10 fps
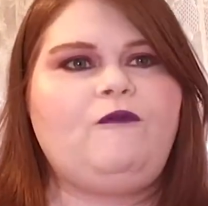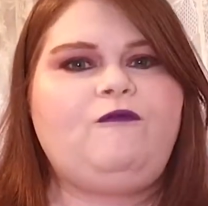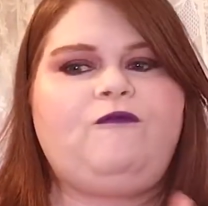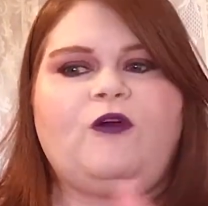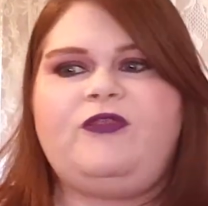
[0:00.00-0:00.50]

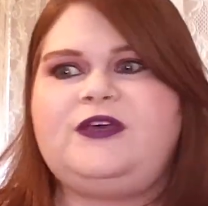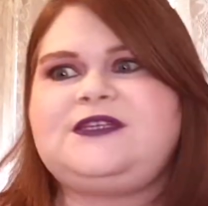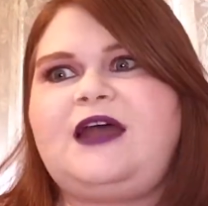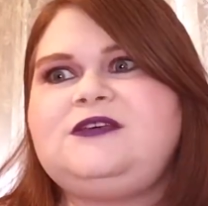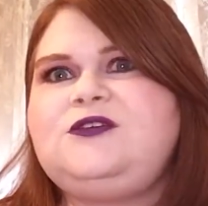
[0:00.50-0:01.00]
for this
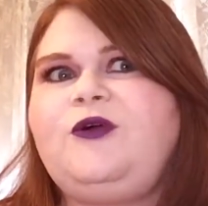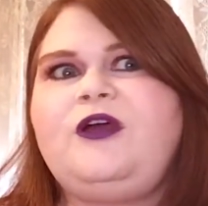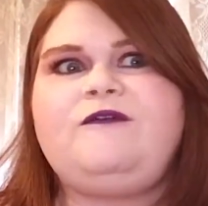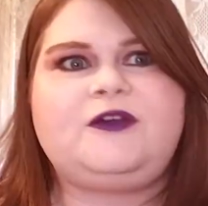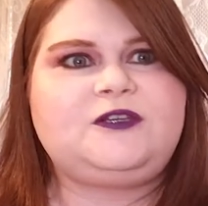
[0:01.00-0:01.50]
kind of
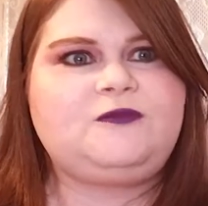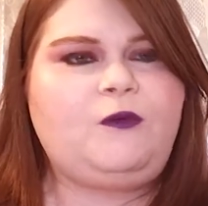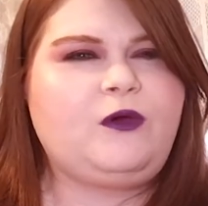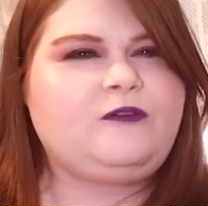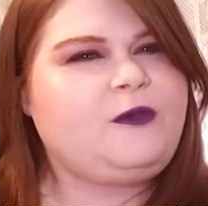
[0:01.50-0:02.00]
story versus what
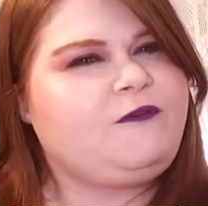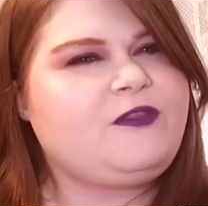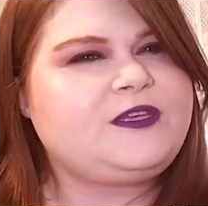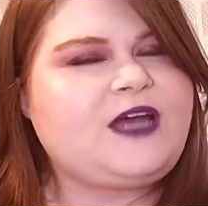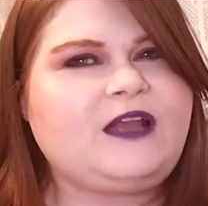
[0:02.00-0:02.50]
works for me for
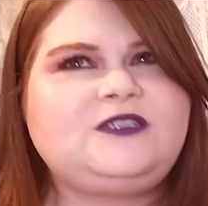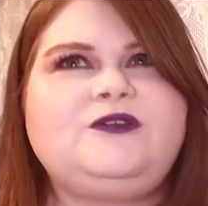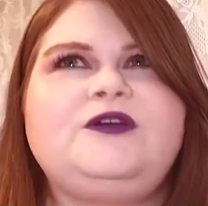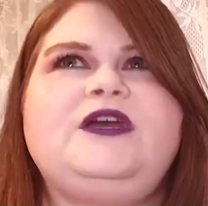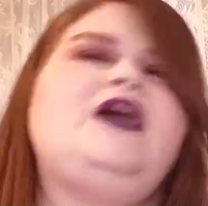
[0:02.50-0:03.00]
this kind of
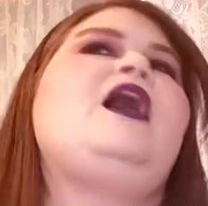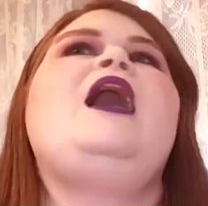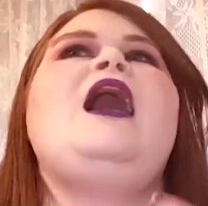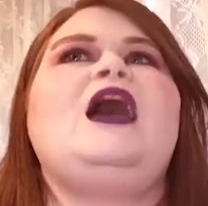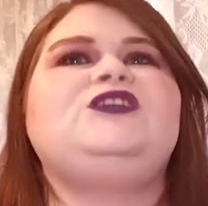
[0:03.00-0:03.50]
story,
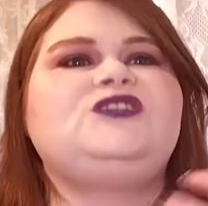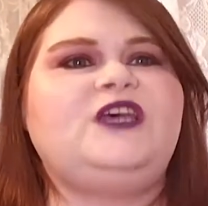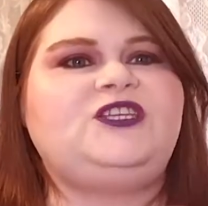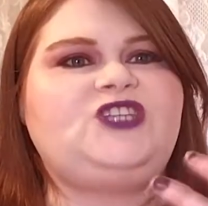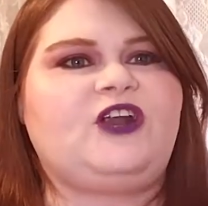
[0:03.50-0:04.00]
and just
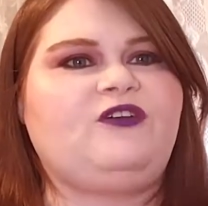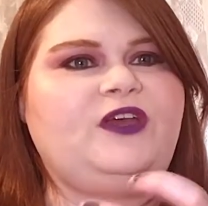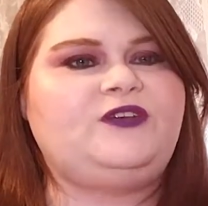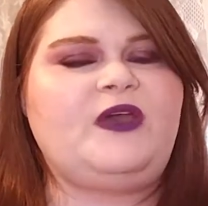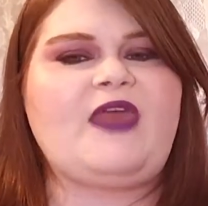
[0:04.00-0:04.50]

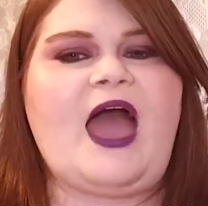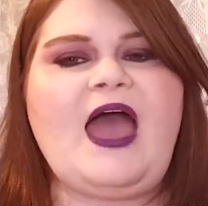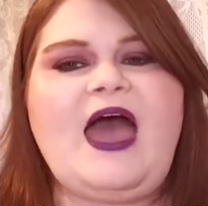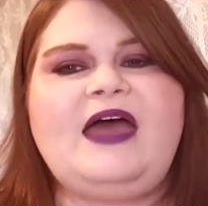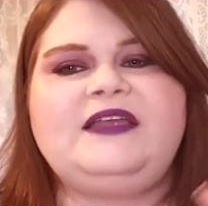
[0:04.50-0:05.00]
generally doing that.
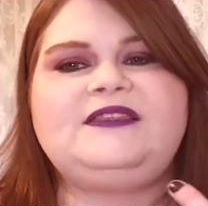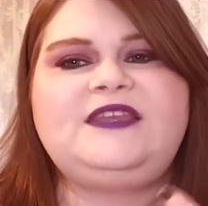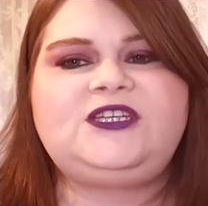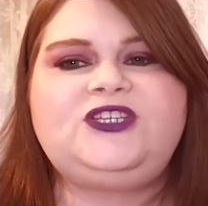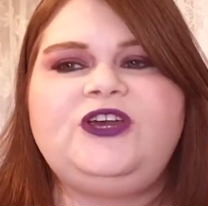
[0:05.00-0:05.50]
And
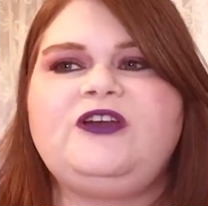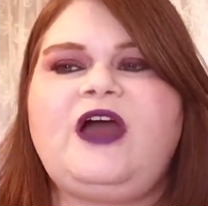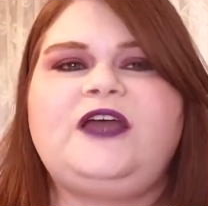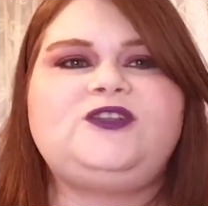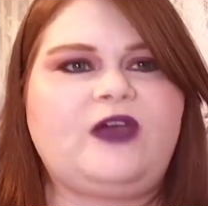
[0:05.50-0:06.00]
this year
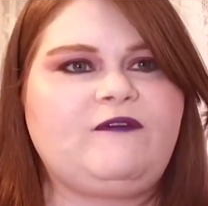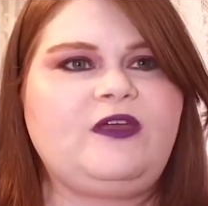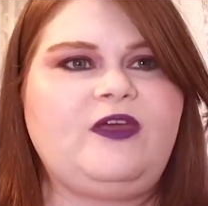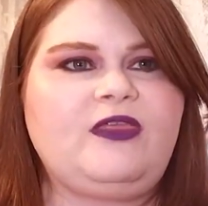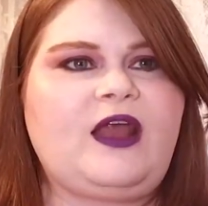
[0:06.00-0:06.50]
I took
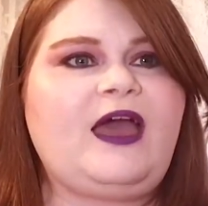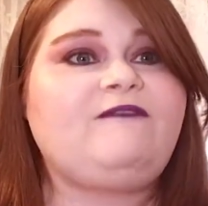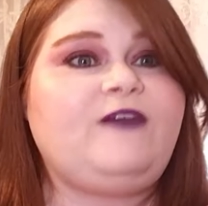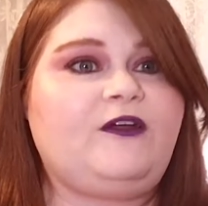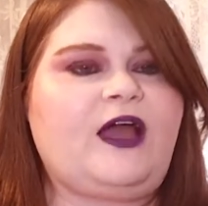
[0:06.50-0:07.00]
everything that I had
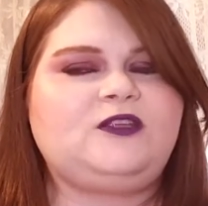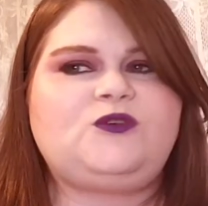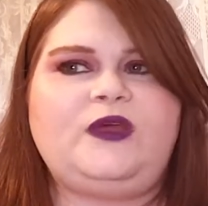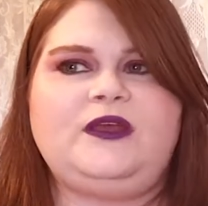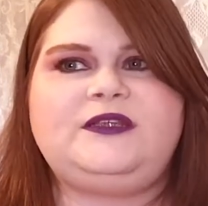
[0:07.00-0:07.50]
figured out in
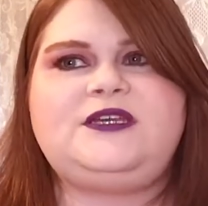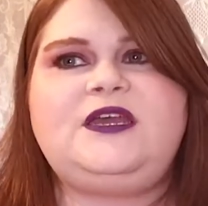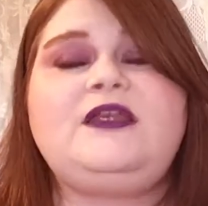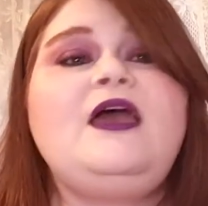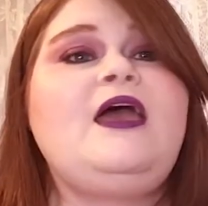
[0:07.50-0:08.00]

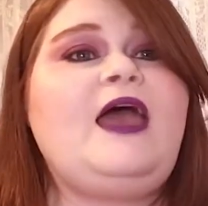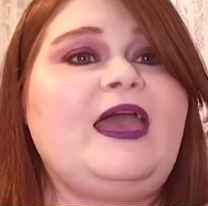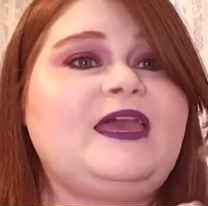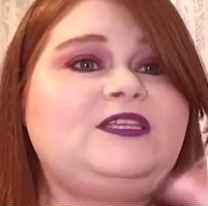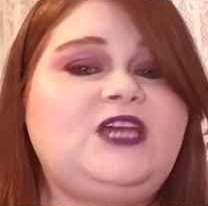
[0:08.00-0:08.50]
2019
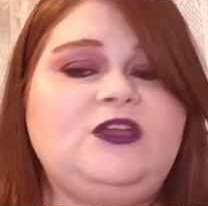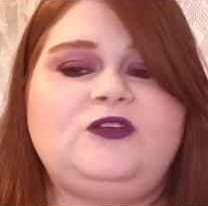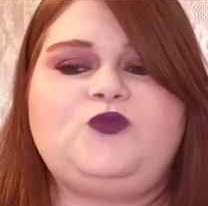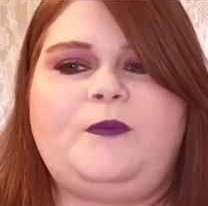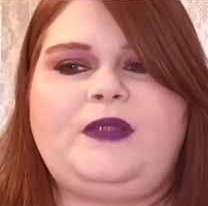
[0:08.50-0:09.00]
and
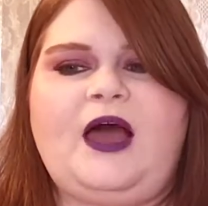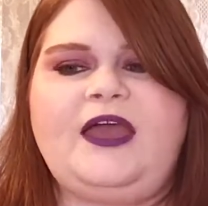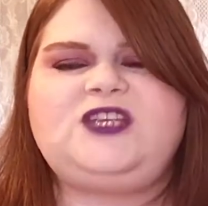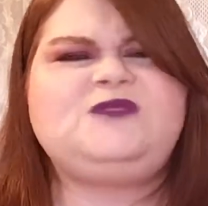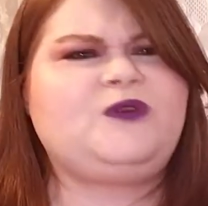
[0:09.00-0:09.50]
continued to apply
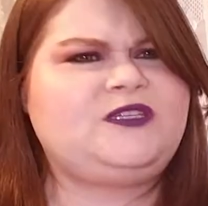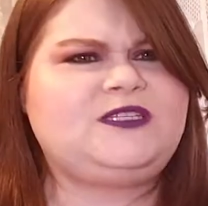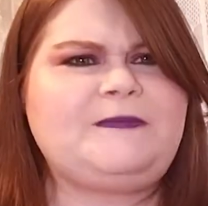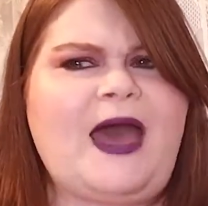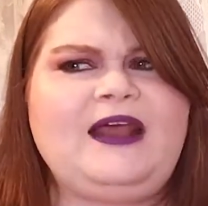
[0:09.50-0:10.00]
it just more
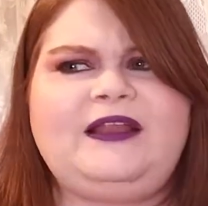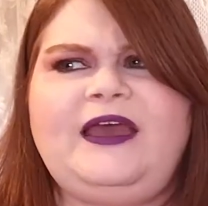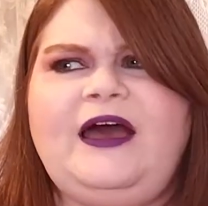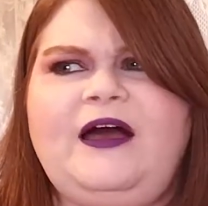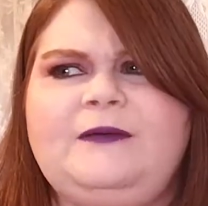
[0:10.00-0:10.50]

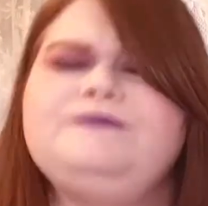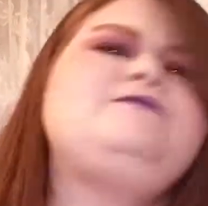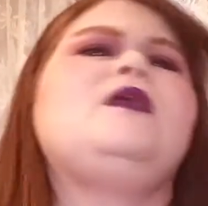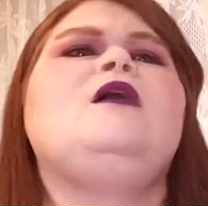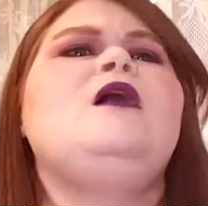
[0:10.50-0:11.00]
systematically.
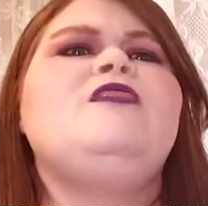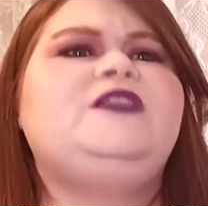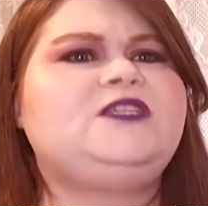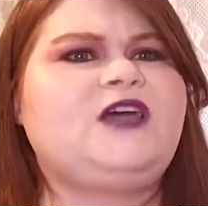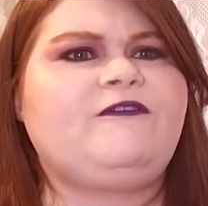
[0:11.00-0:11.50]
The
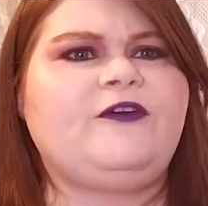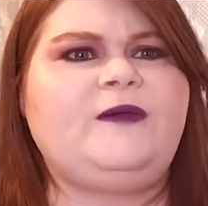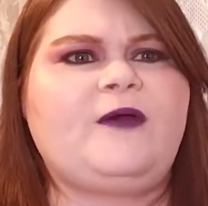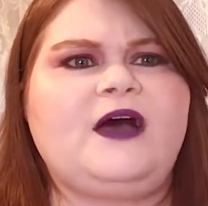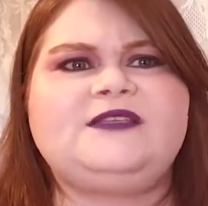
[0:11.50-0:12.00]
discovery
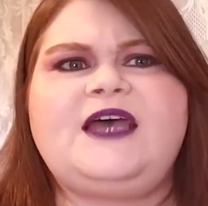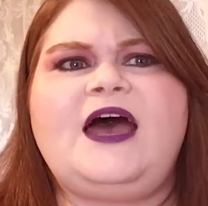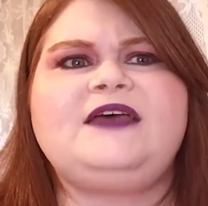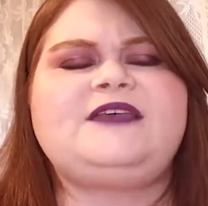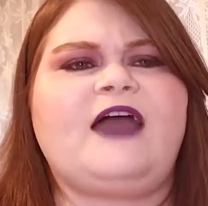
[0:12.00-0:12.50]

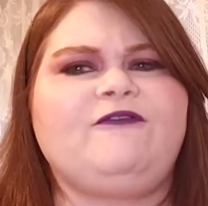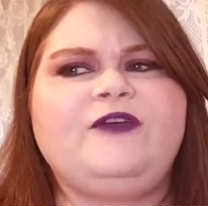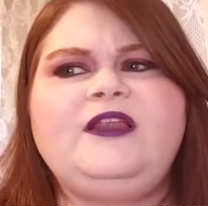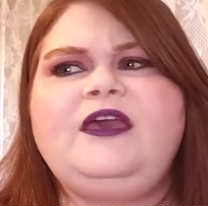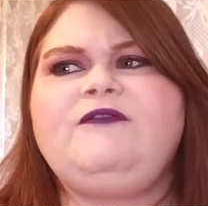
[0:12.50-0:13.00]
process, I
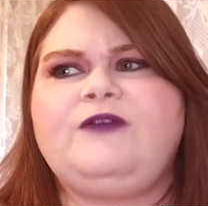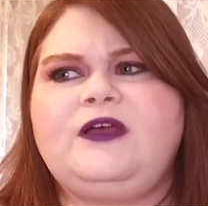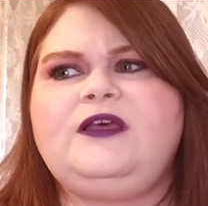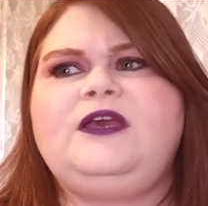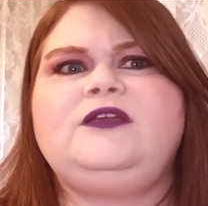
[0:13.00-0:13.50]

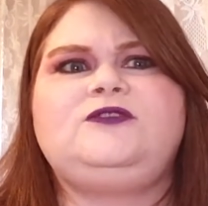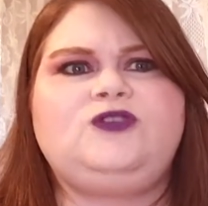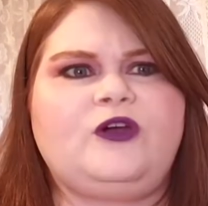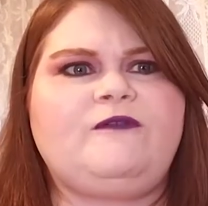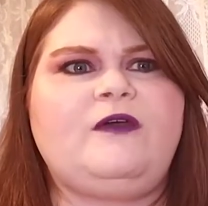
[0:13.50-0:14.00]
really
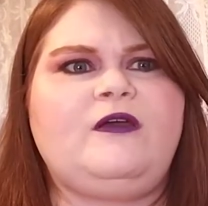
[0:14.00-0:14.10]
took